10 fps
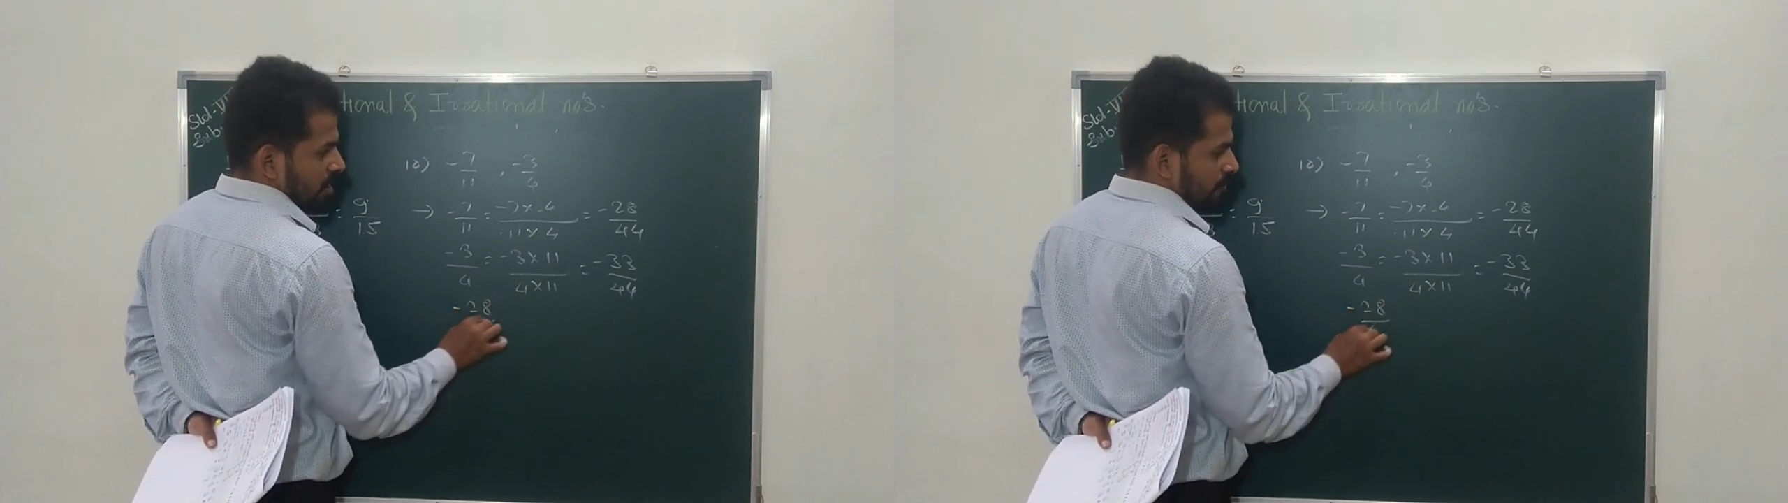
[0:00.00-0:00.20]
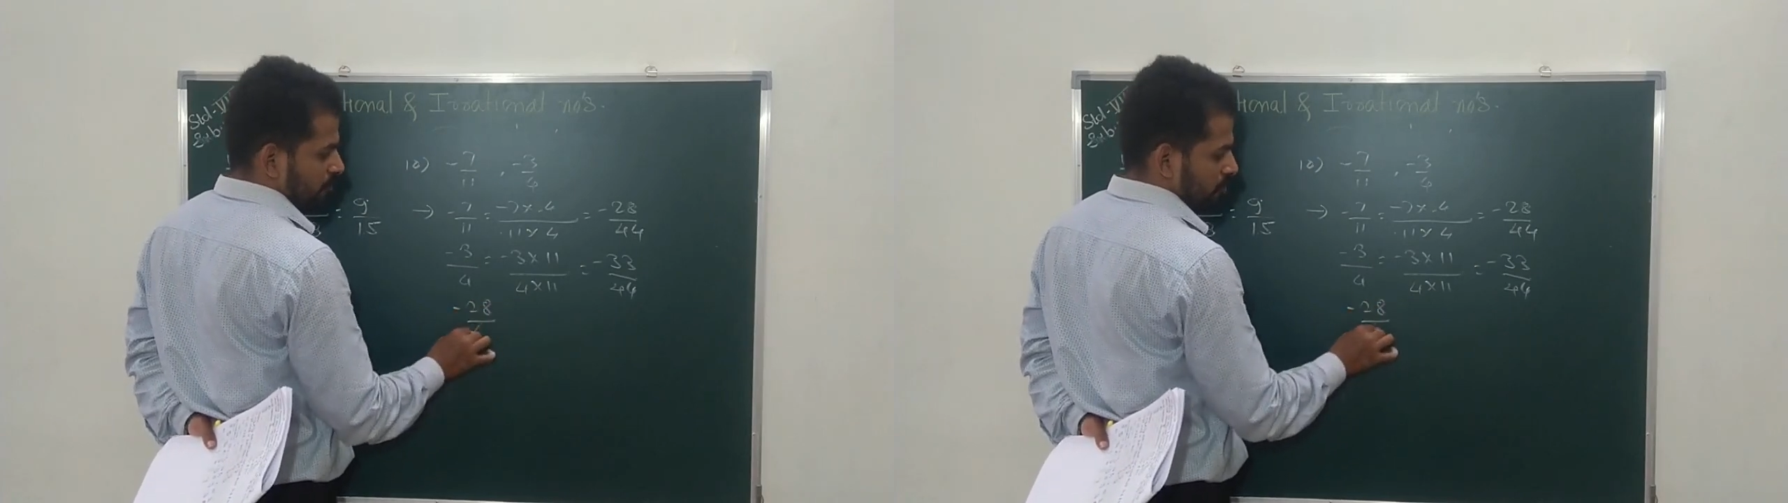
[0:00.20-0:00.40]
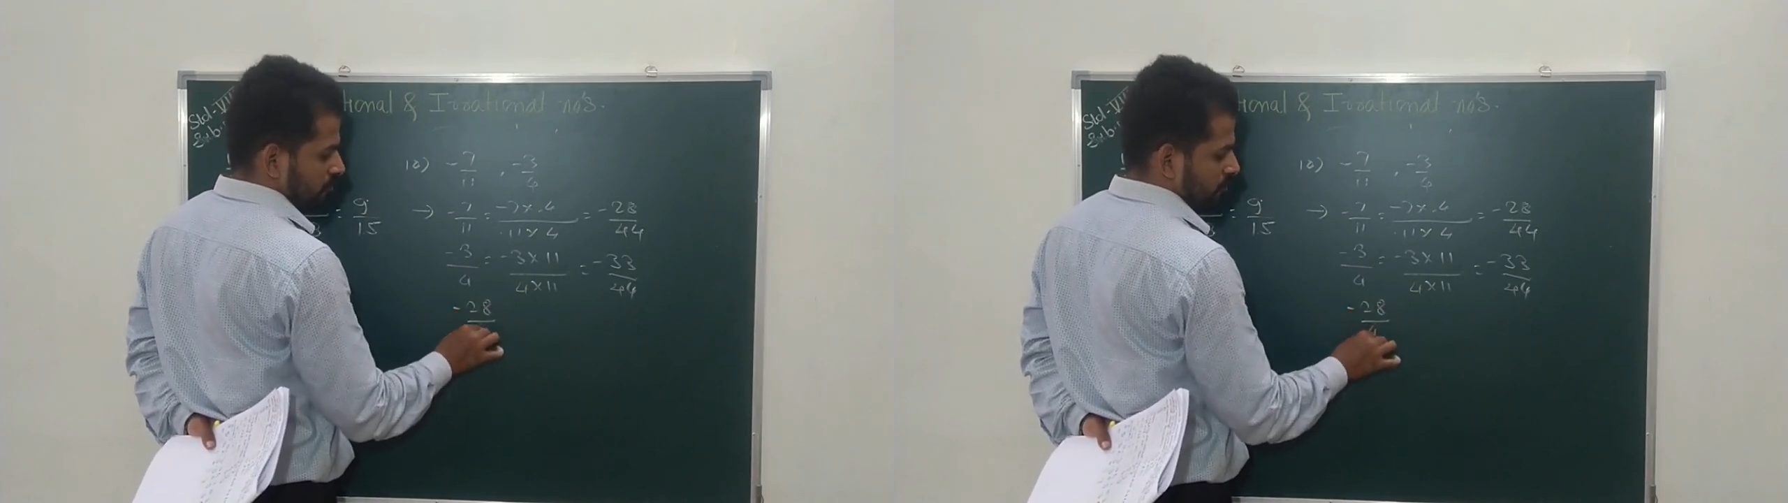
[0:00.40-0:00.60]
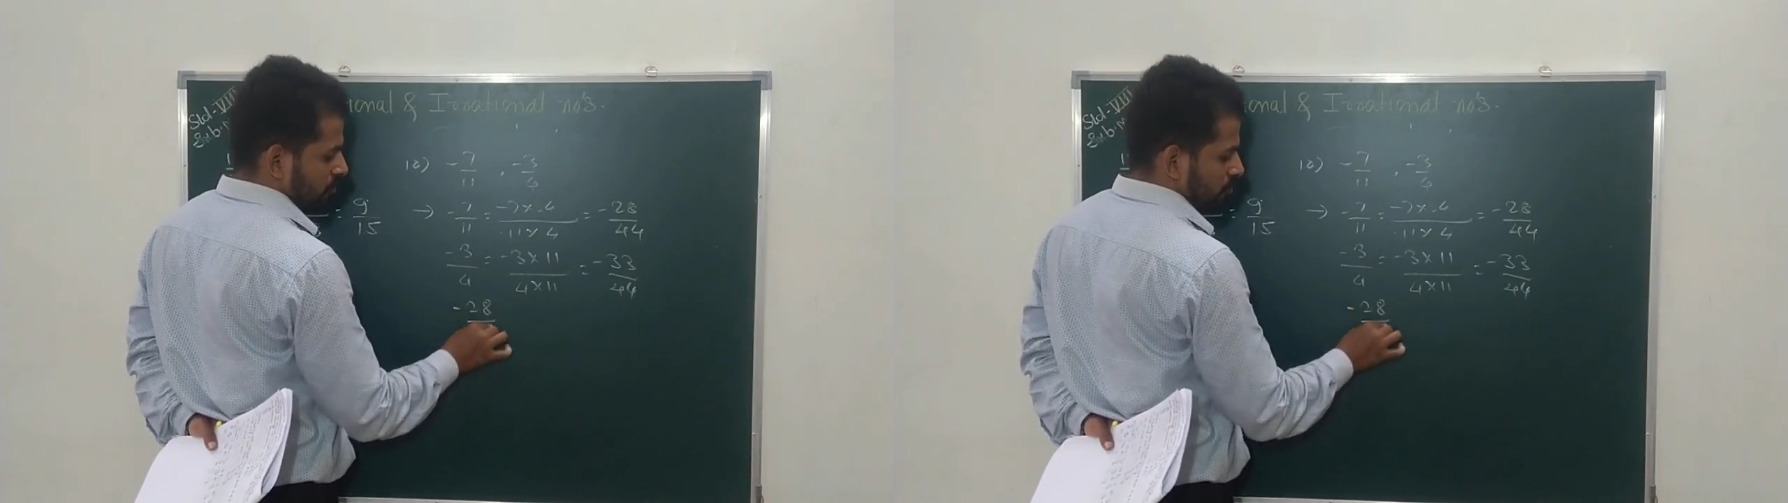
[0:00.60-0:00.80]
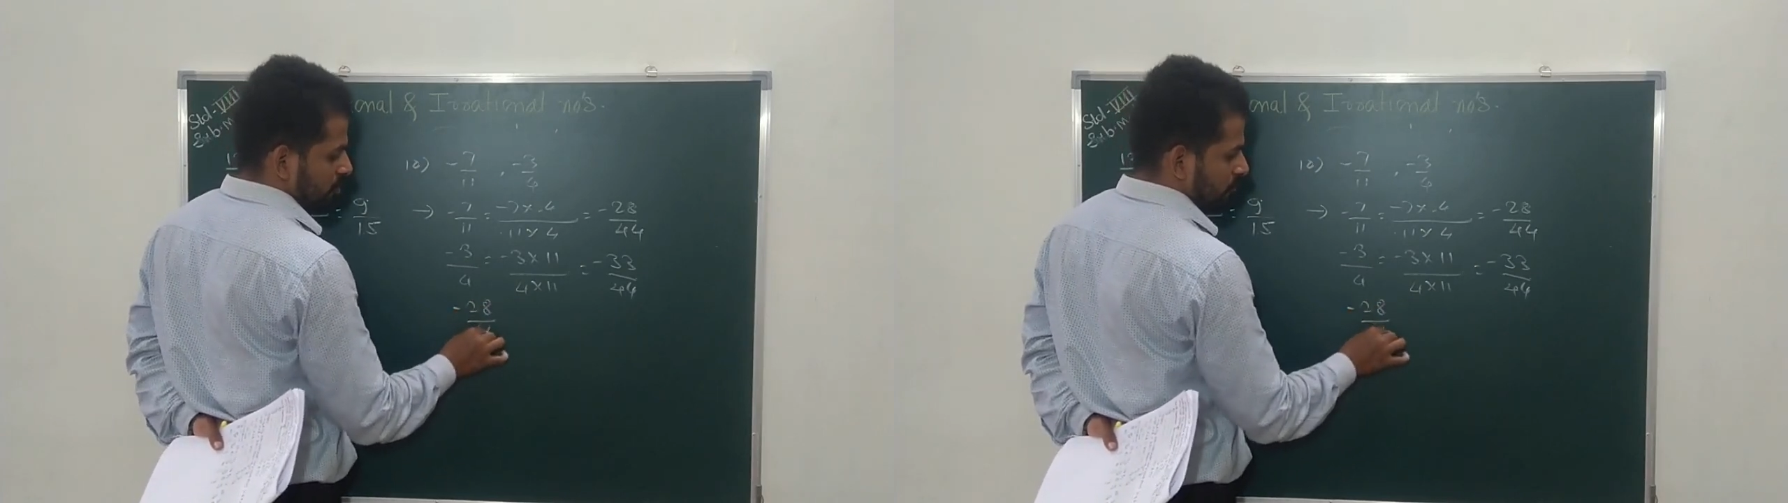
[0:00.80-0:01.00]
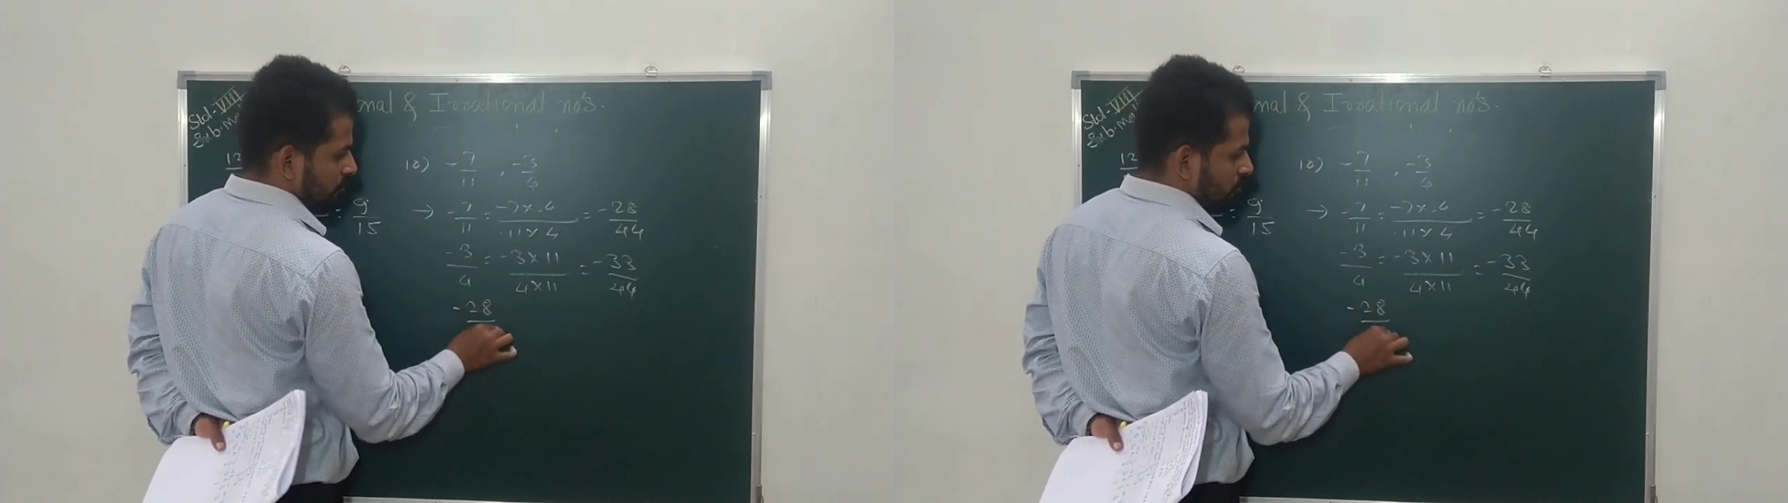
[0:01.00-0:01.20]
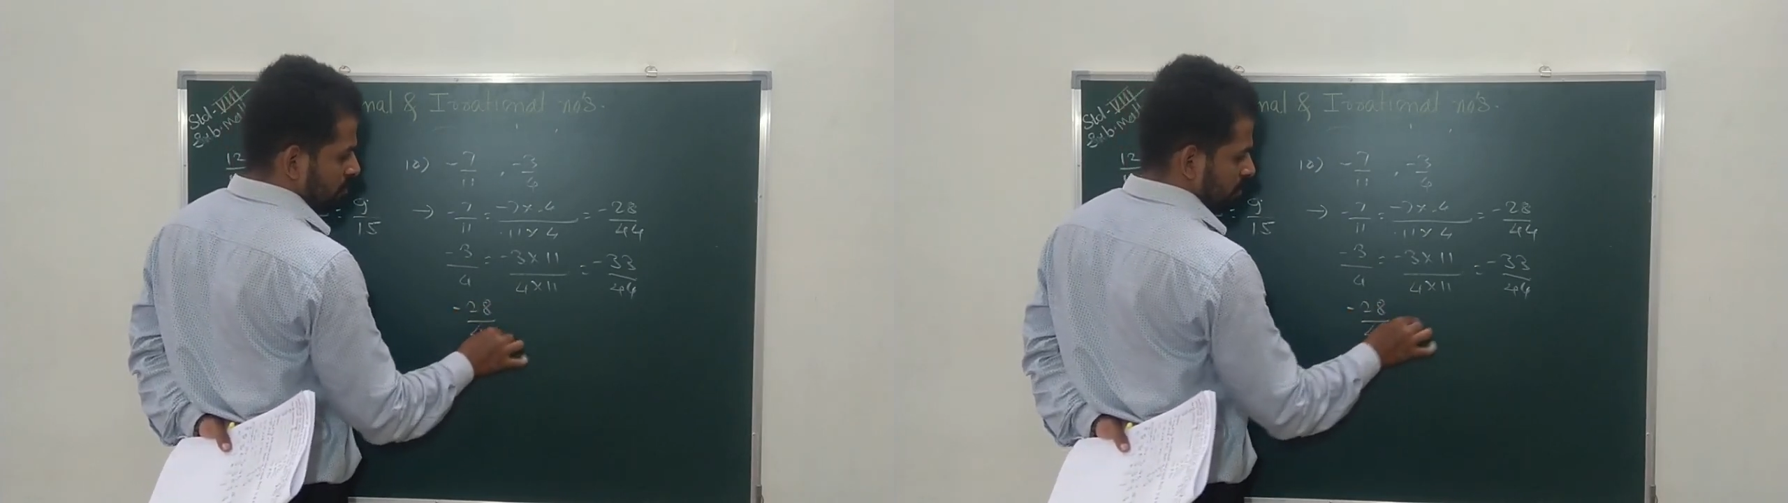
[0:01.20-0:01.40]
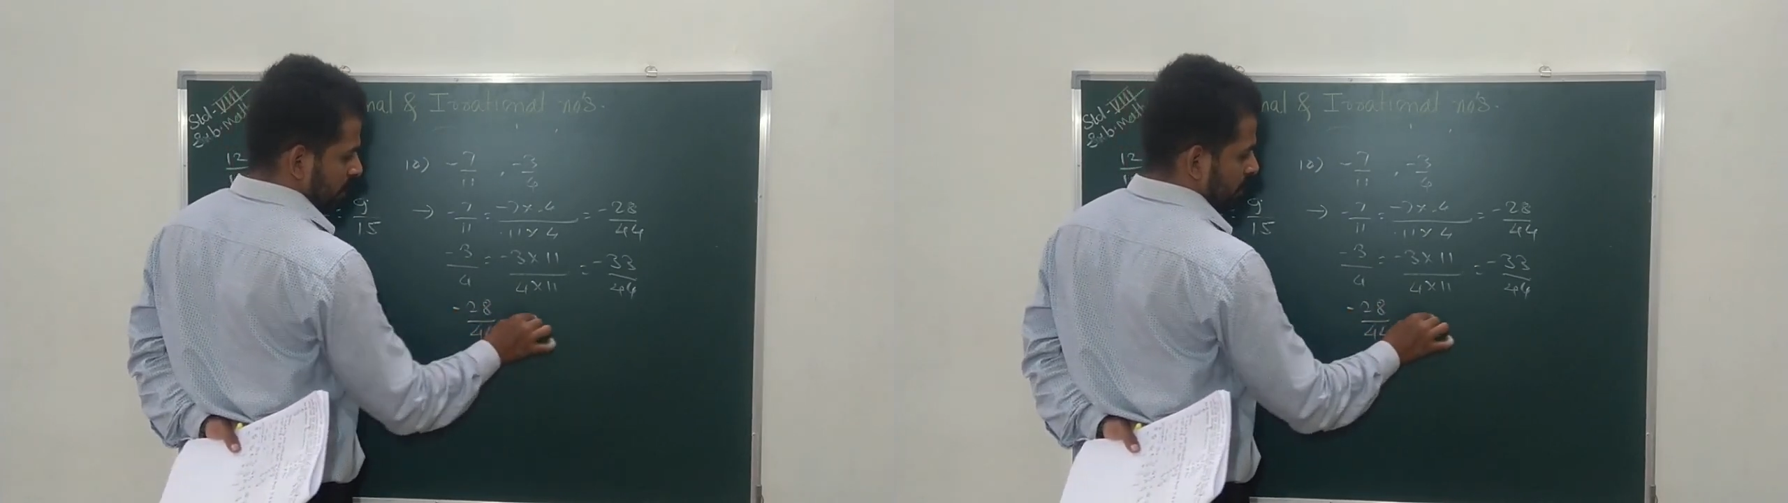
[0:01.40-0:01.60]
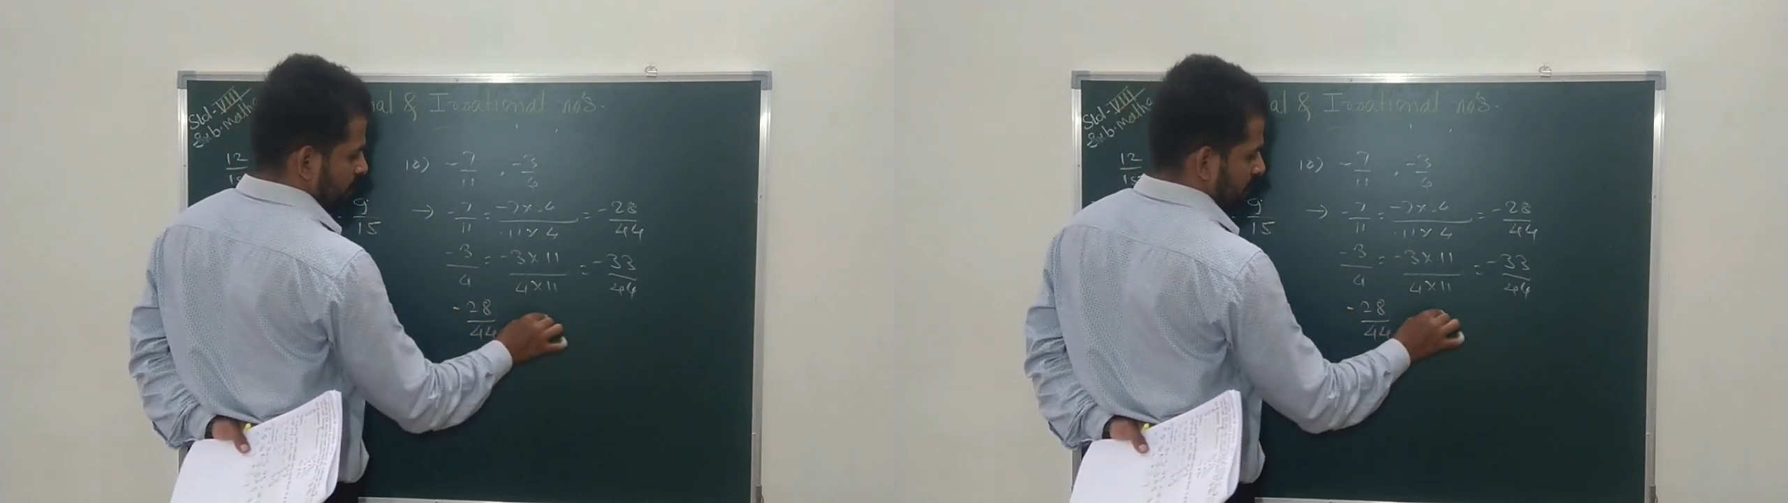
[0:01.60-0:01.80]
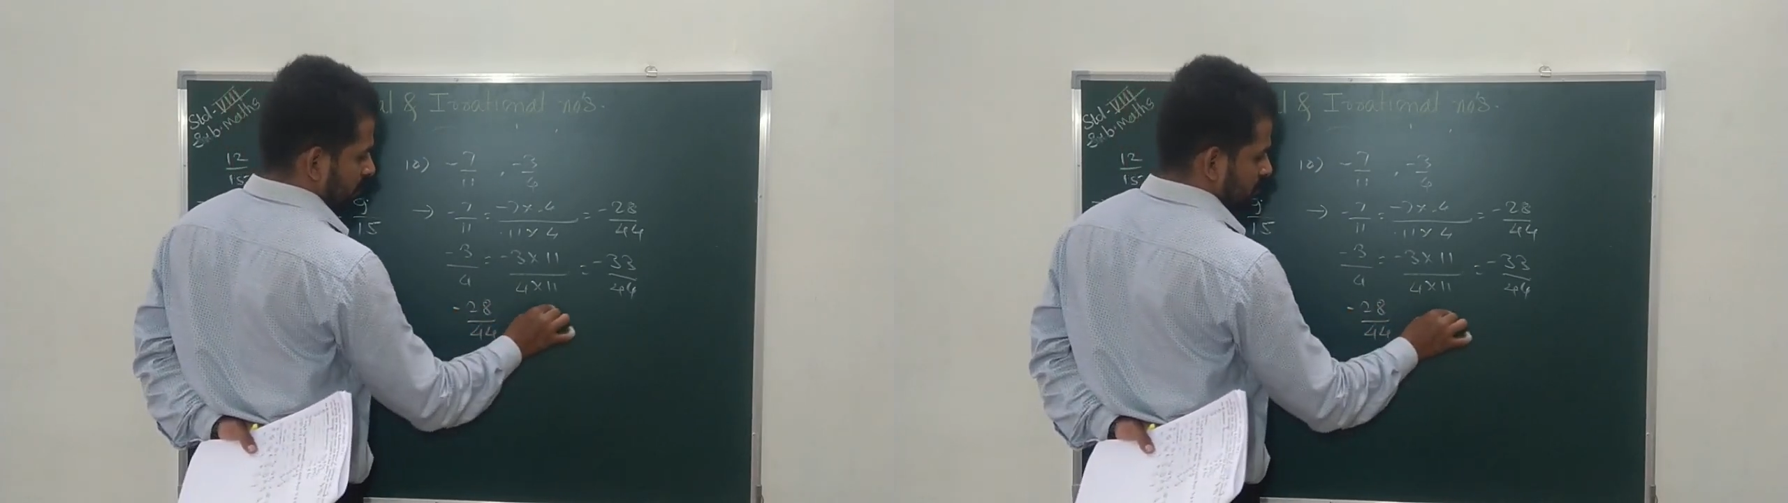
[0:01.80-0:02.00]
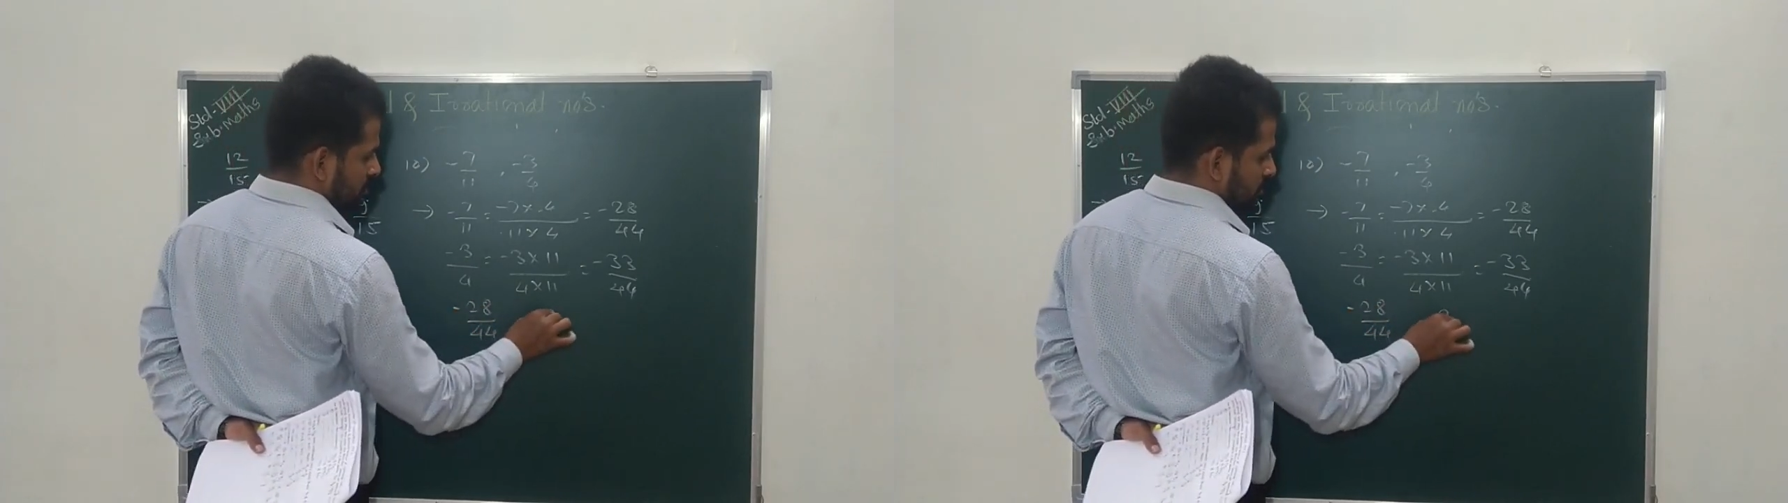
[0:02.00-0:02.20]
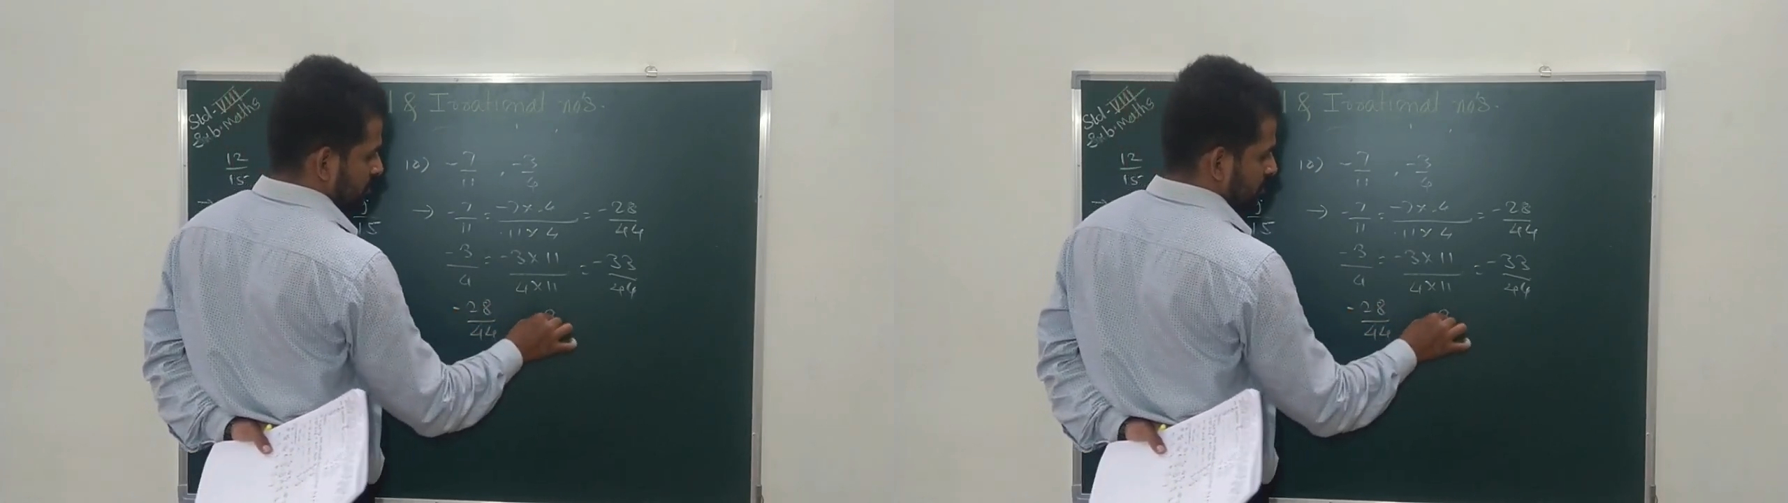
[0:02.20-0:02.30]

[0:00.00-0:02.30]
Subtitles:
upon 44 and minus